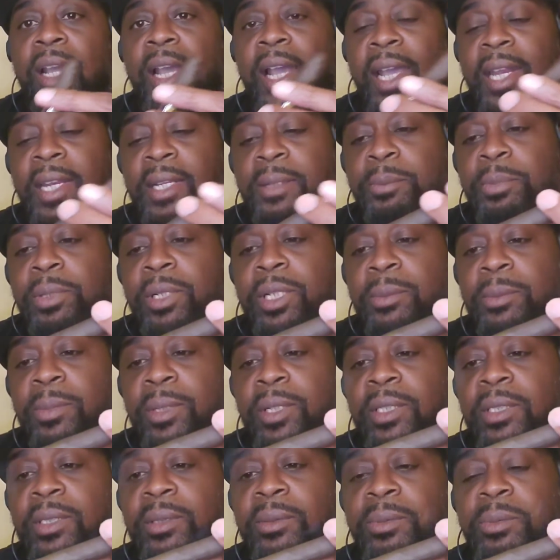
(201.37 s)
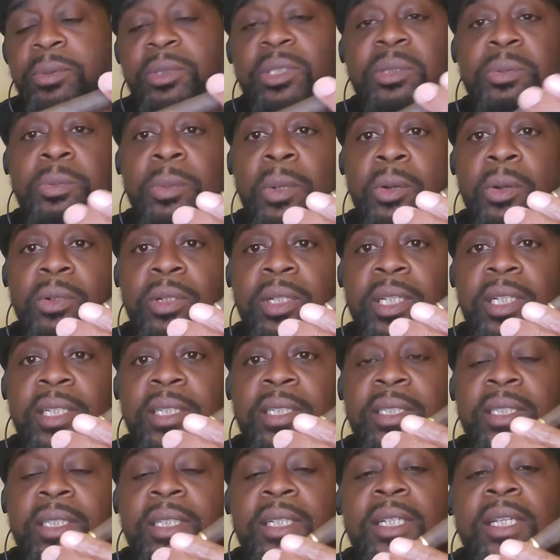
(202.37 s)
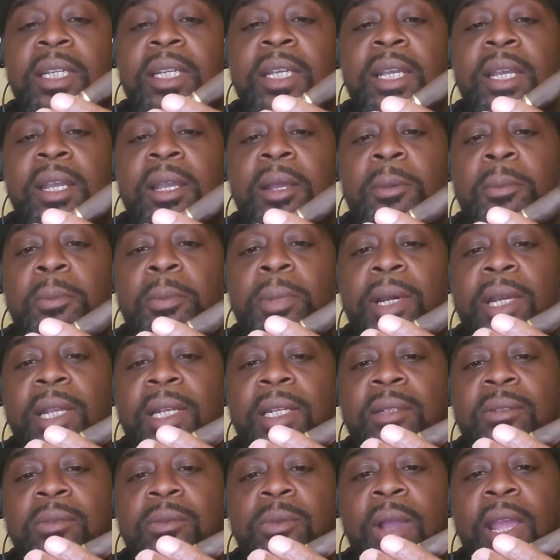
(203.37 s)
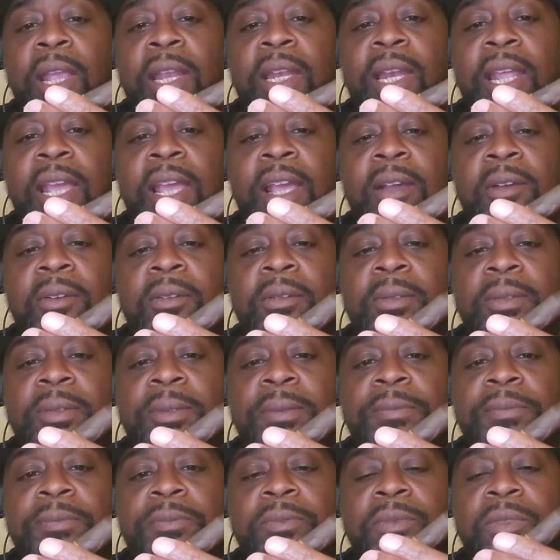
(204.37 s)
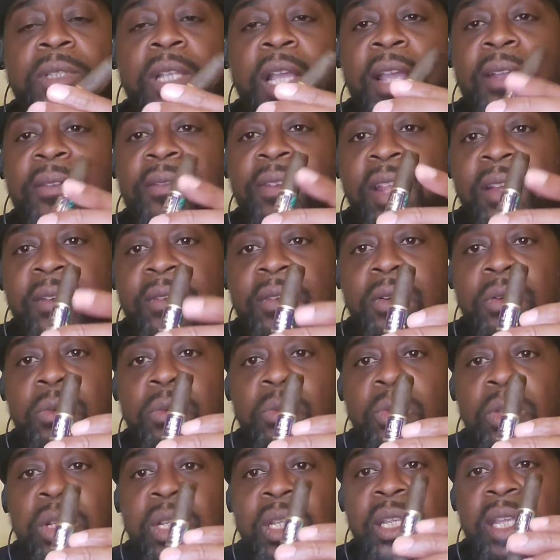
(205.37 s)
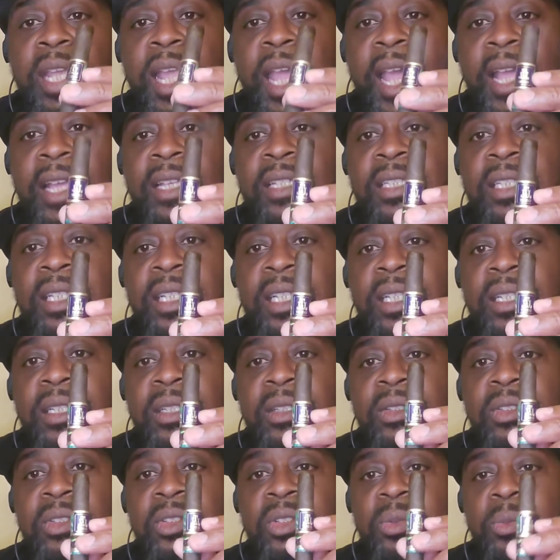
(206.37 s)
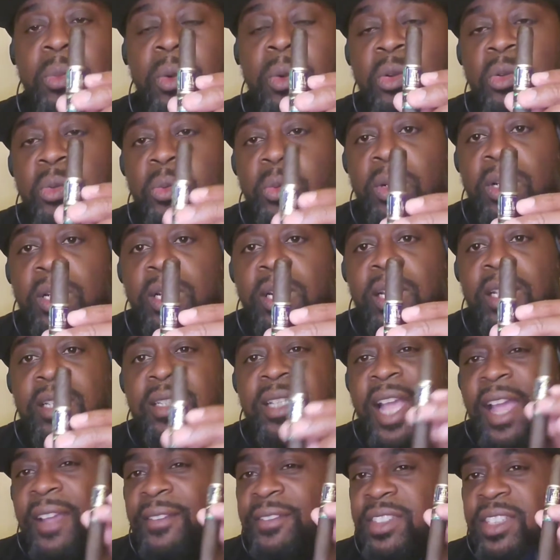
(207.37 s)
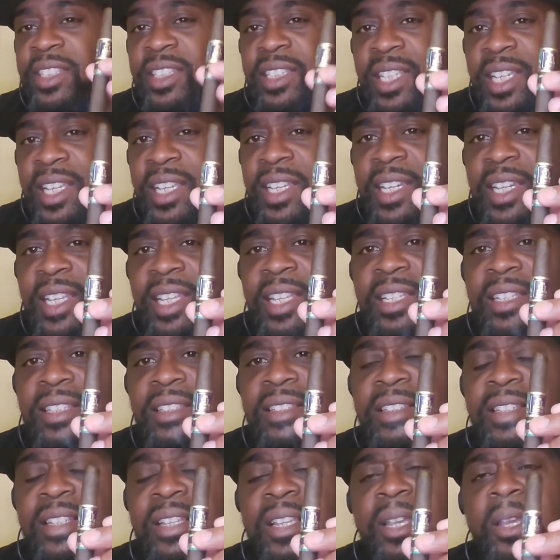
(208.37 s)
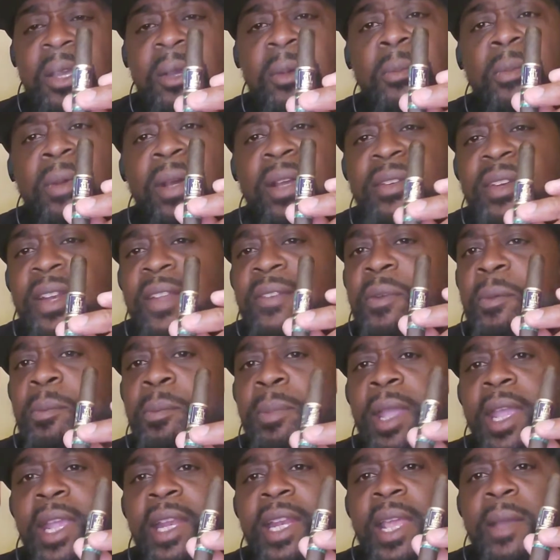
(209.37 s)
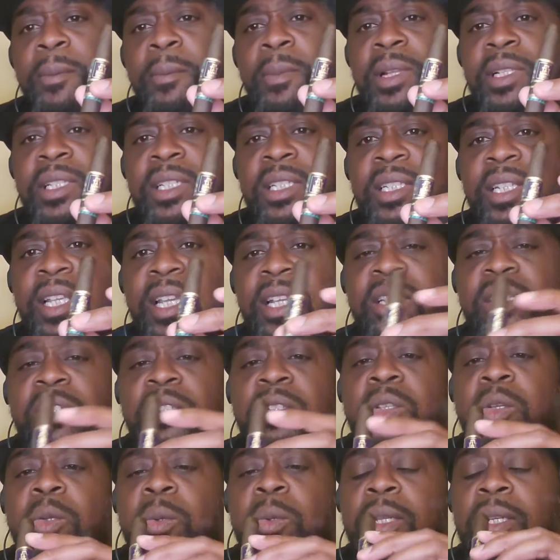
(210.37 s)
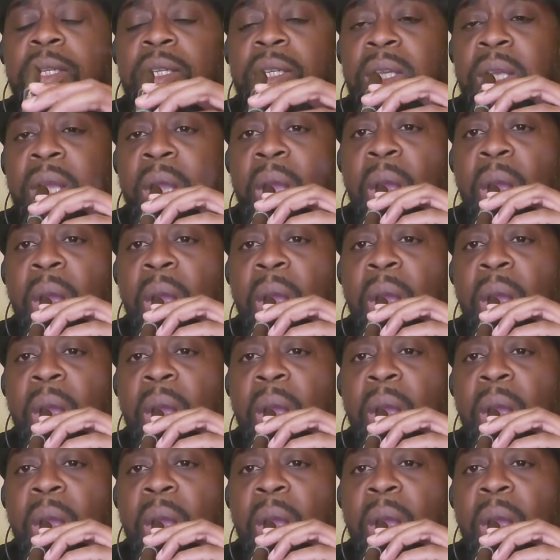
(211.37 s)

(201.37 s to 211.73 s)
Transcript: I have pretty much smoked it. But right now, I never really actually smoked one of these. I've seen these, but I never paid that much attention to it.